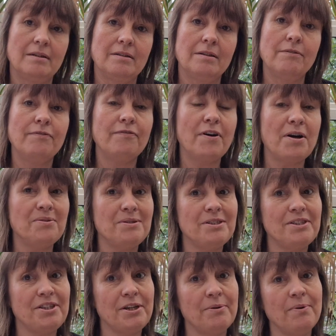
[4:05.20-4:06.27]
The false
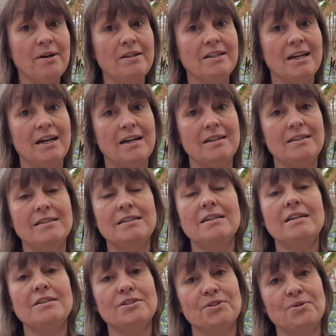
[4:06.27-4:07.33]
steward had
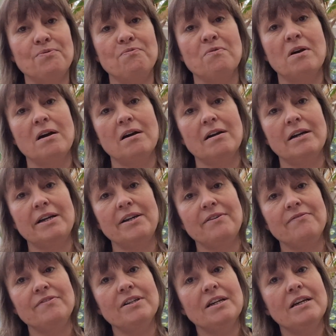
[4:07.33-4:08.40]
since
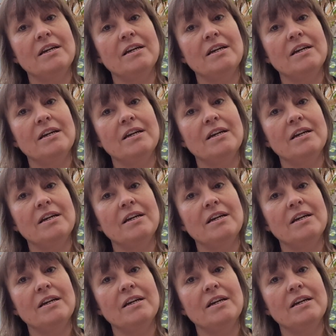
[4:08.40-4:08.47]
arrived,